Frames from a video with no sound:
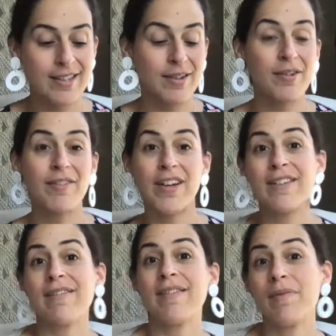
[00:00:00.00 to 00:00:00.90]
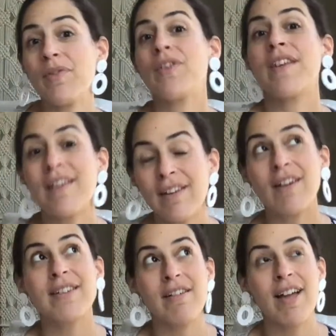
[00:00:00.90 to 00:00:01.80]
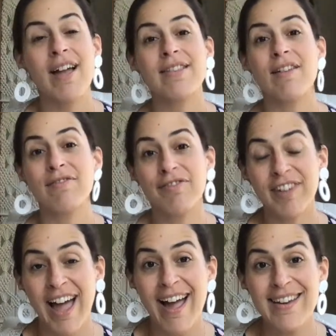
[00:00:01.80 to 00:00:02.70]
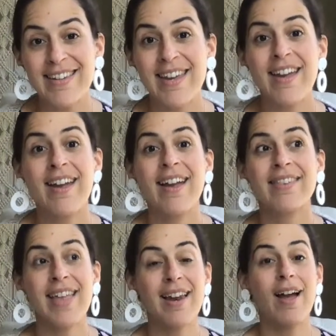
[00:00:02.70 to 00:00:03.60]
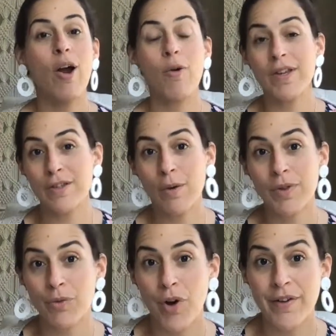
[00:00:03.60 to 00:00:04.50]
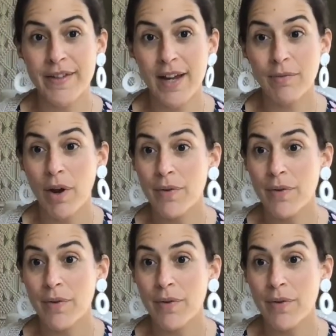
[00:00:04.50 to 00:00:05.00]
So if I did a long tail cast on flat, then I always start with the wrong side row.